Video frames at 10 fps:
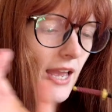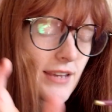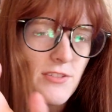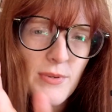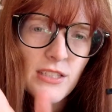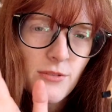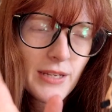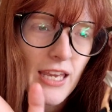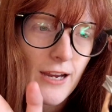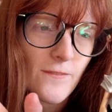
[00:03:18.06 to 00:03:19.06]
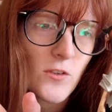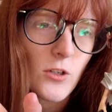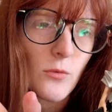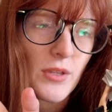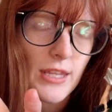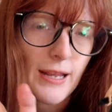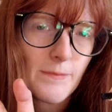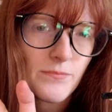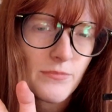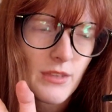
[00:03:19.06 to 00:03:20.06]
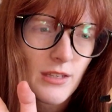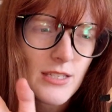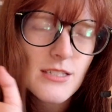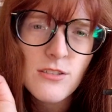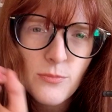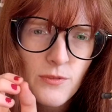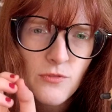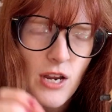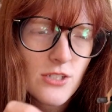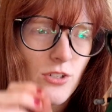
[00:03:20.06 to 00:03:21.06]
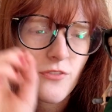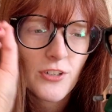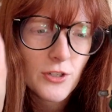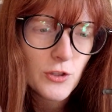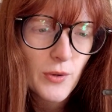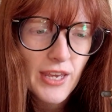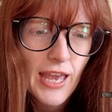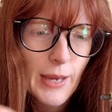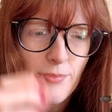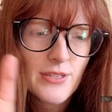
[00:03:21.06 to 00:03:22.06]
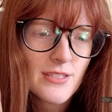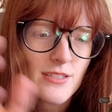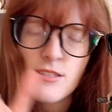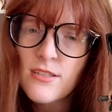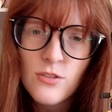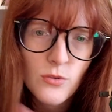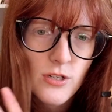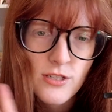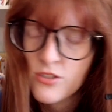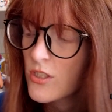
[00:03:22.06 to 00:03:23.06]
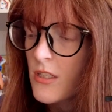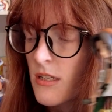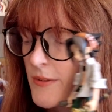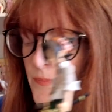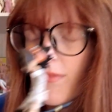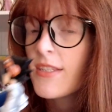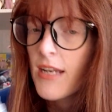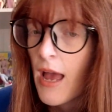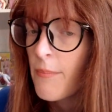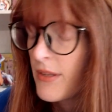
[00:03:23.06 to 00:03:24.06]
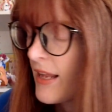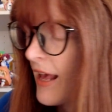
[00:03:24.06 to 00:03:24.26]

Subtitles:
I have to be a little bit careful with him. He's a little bit fragile. If an earthquake happens, the sword is just gonna snap in